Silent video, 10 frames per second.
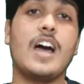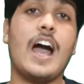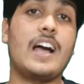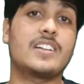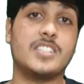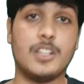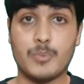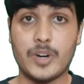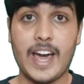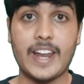acts in
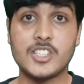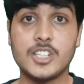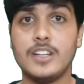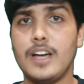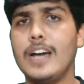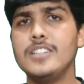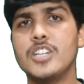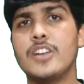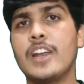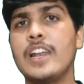upward direction and
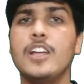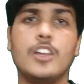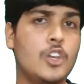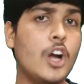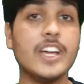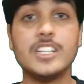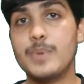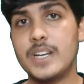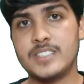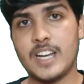generally not
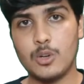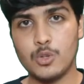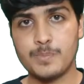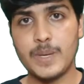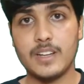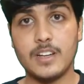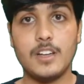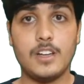experienced at low speed.